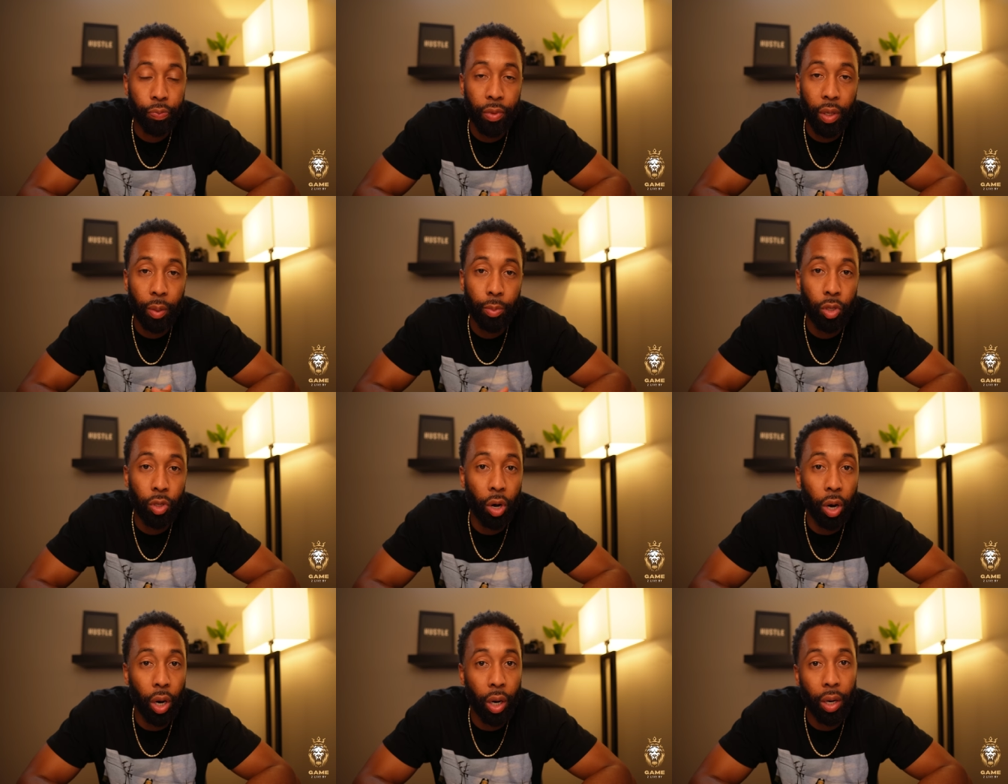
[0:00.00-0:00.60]
I'm
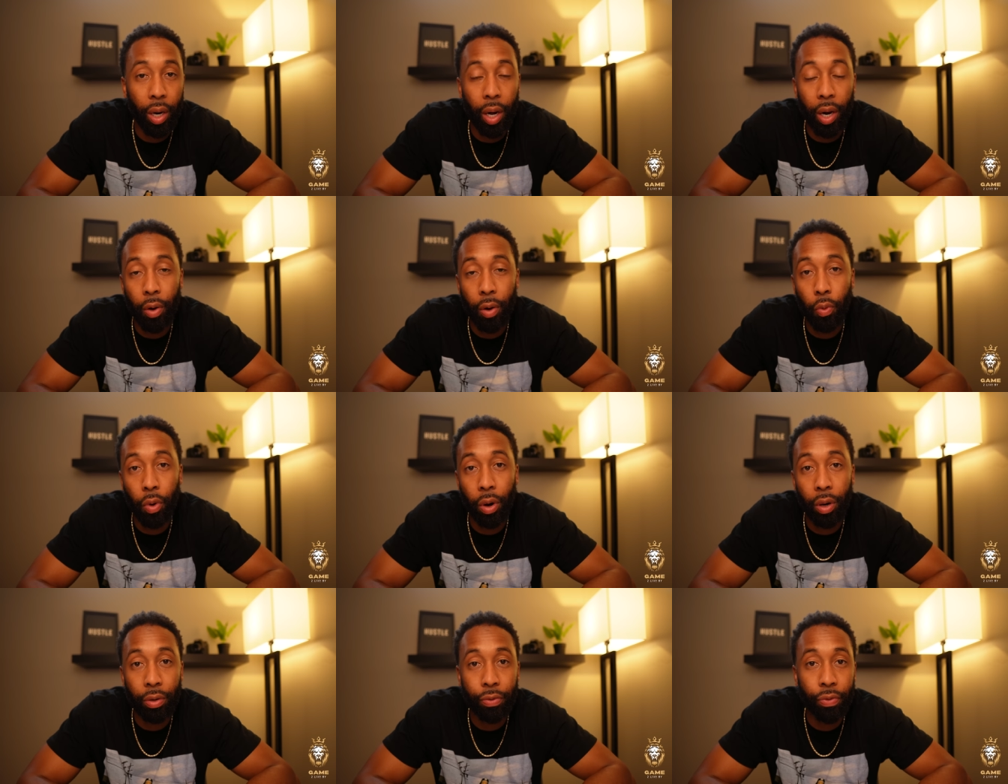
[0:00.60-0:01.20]
talking, I don't
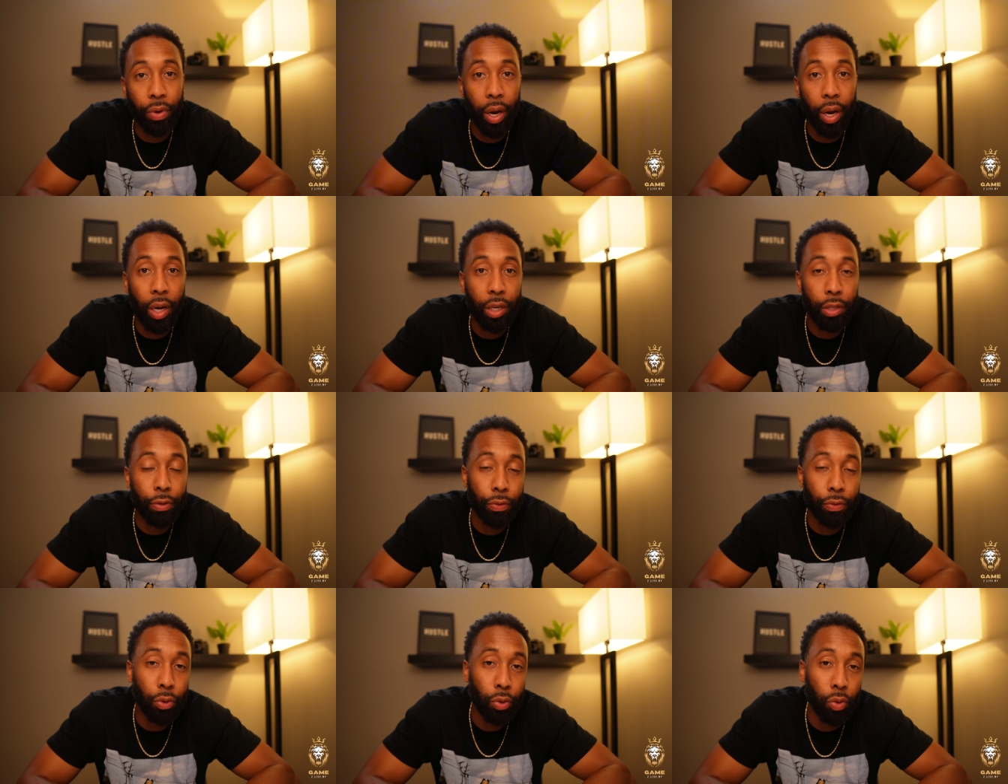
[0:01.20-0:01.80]
work
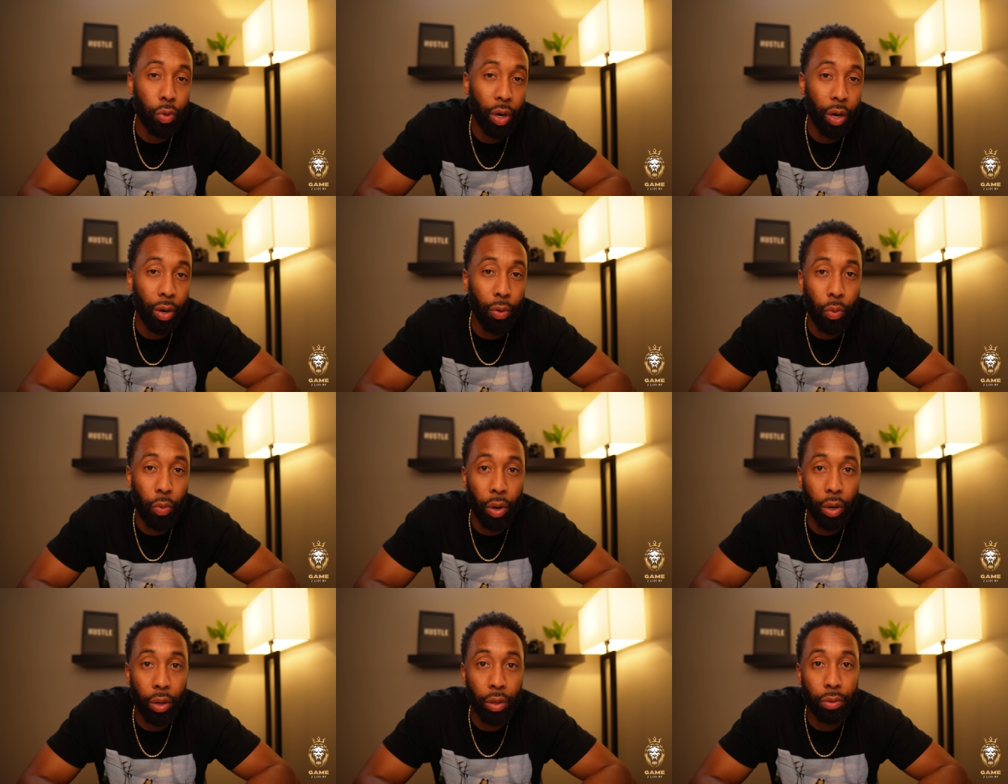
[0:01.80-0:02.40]
fast food, I don't
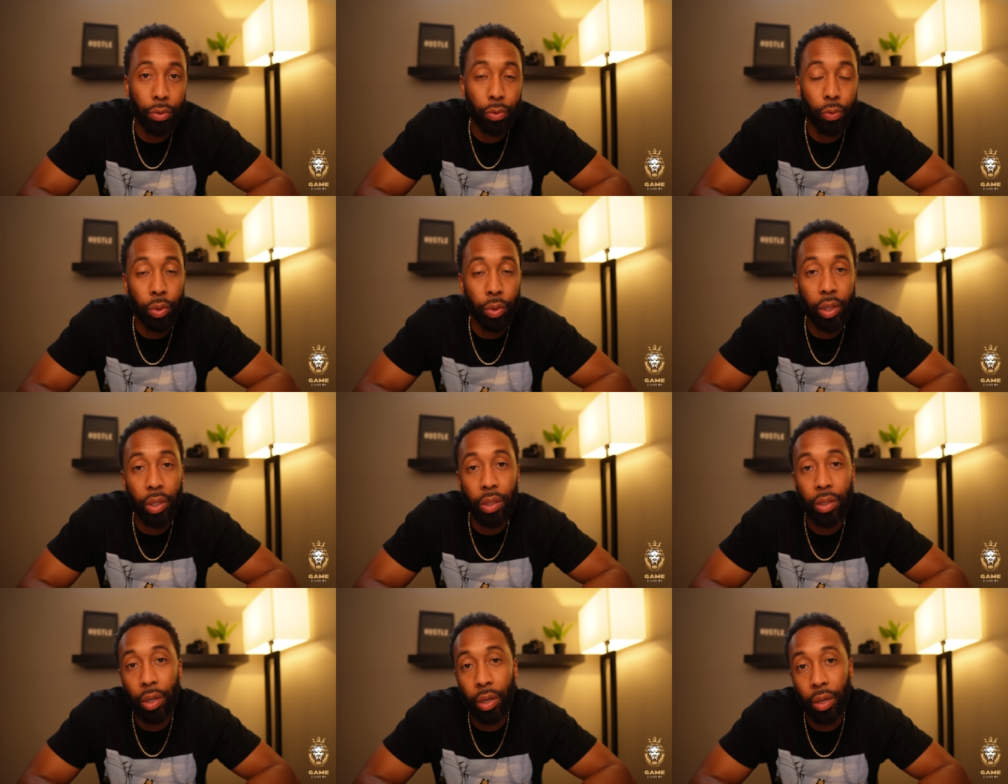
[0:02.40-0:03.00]
work
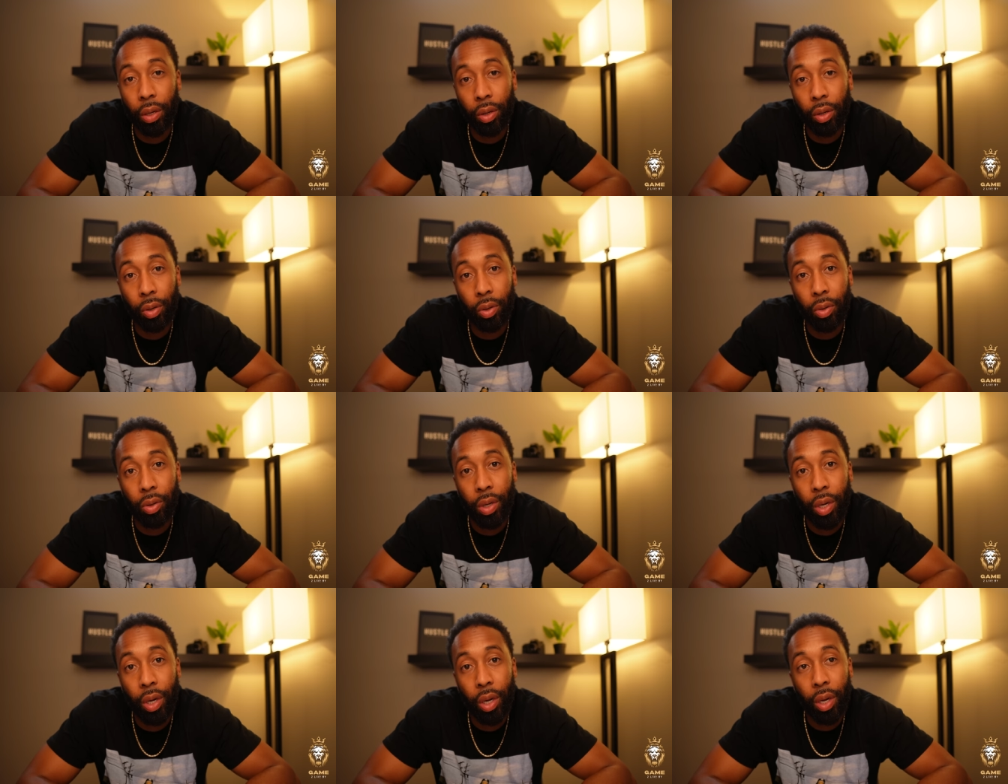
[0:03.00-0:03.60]

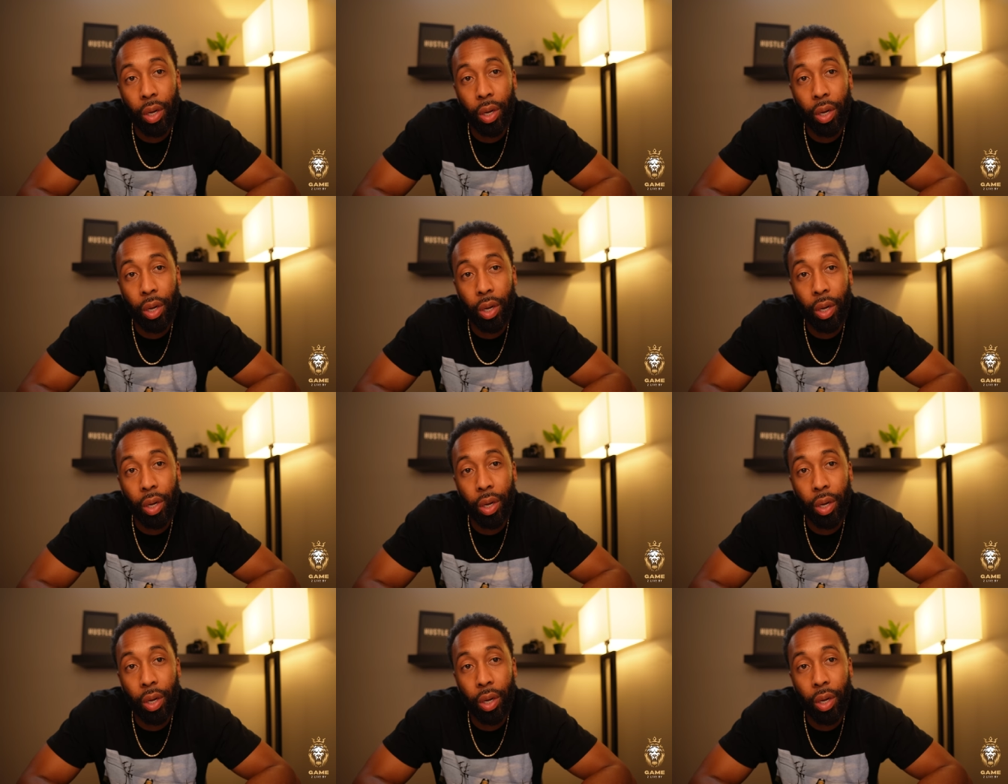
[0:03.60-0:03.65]
retail,